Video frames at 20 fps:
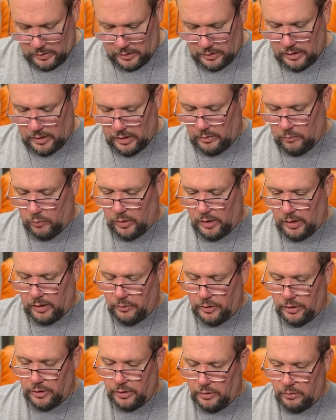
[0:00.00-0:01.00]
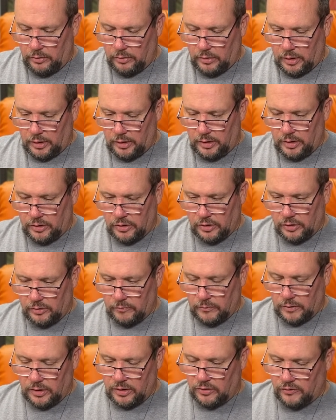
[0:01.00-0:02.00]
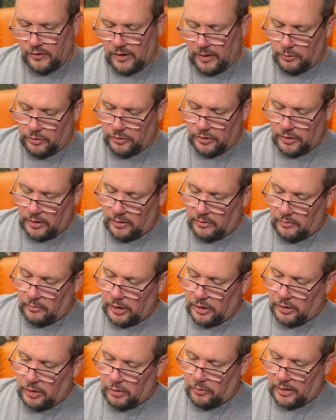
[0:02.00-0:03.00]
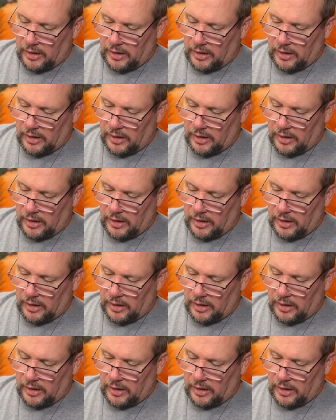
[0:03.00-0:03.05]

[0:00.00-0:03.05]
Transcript: And what I would do on these fibers that don't